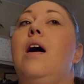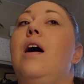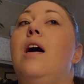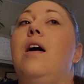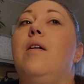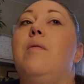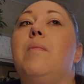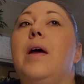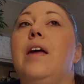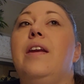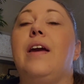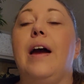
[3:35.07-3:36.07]
Um,
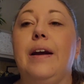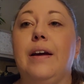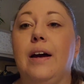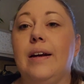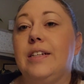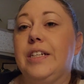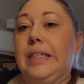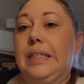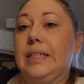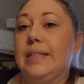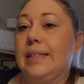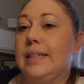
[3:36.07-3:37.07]
and kind of got a
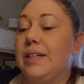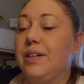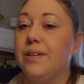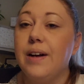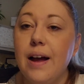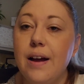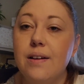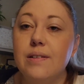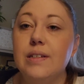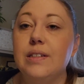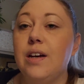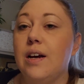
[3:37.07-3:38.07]
chance to look
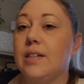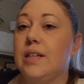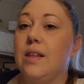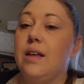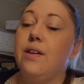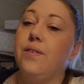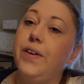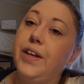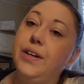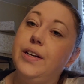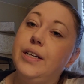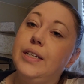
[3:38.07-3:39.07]
around and talk to the other
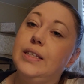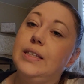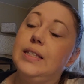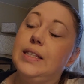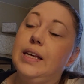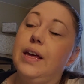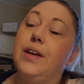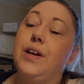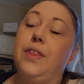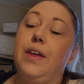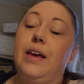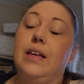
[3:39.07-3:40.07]
vendors and see other
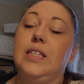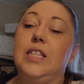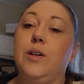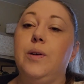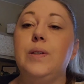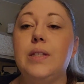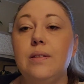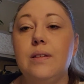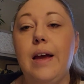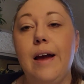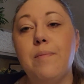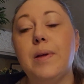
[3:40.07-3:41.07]
things. So it was
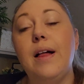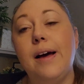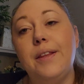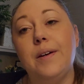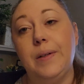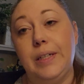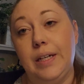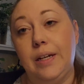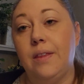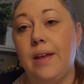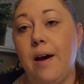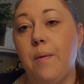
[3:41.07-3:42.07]
I'm glad that we did
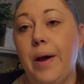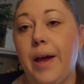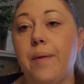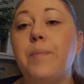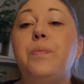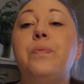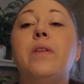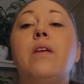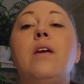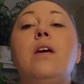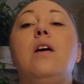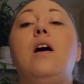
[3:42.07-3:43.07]
it that way.
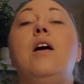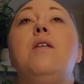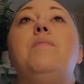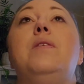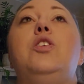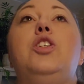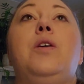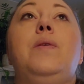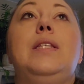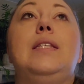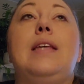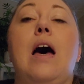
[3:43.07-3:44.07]
Um, the show
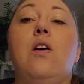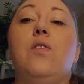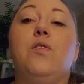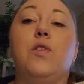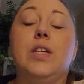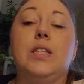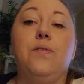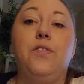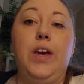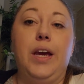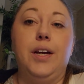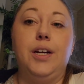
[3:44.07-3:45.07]
itself was
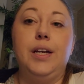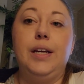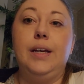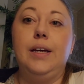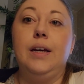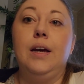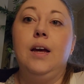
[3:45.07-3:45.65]
very,